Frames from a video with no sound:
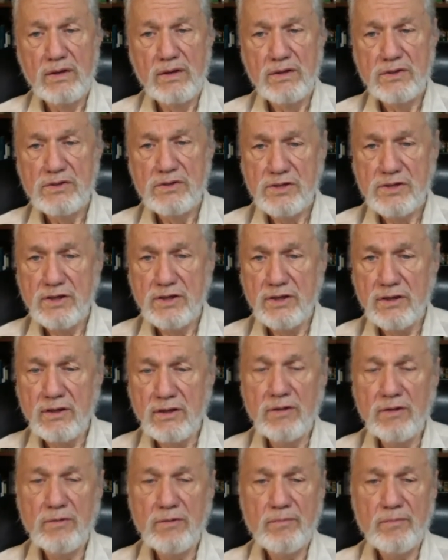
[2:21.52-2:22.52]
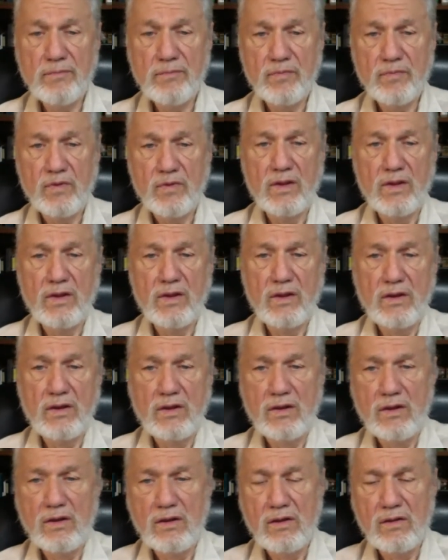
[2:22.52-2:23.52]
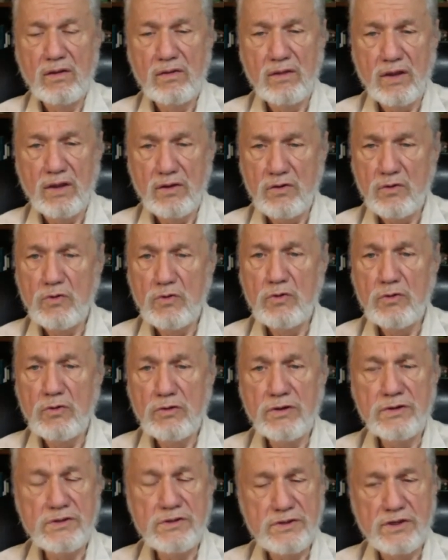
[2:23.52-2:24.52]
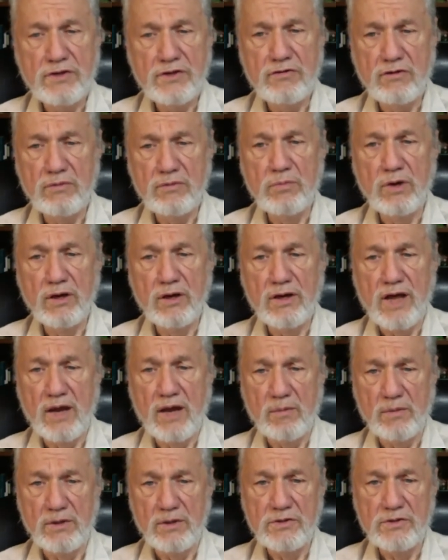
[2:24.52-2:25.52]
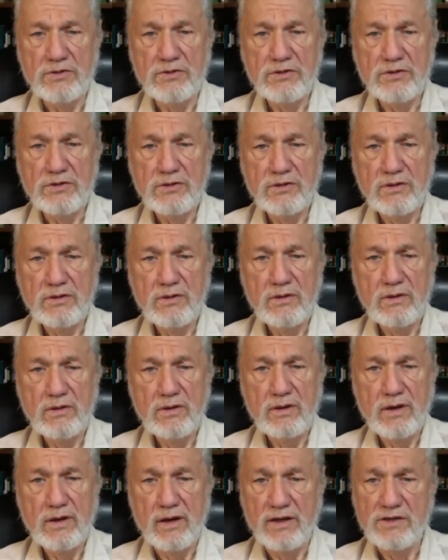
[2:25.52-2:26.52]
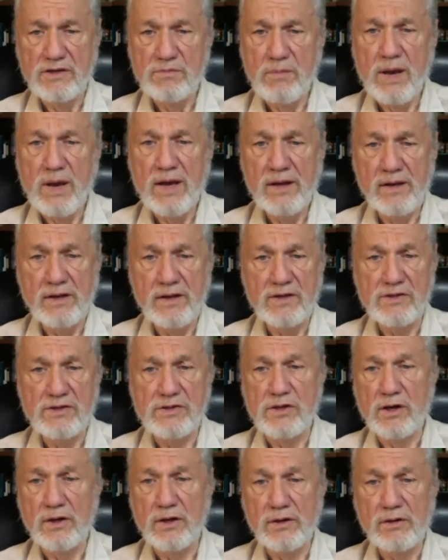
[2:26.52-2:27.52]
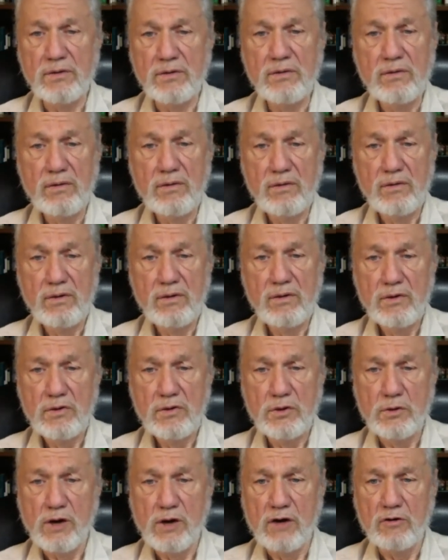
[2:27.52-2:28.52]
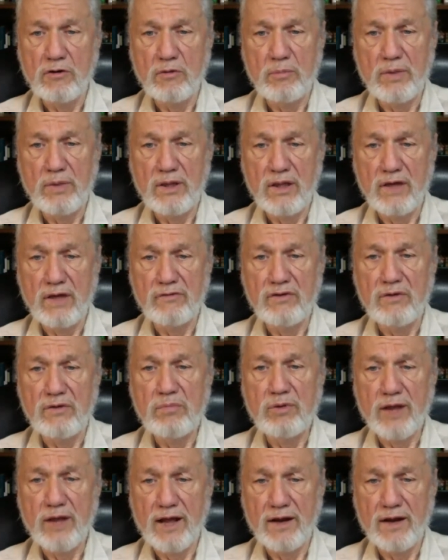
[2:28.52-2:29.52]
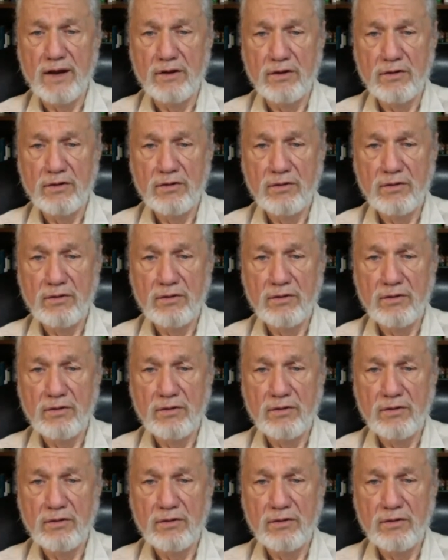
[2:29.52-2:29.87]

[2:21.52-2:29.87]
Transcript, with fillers: Still, they do considerable damage, as man has done to our beloved planet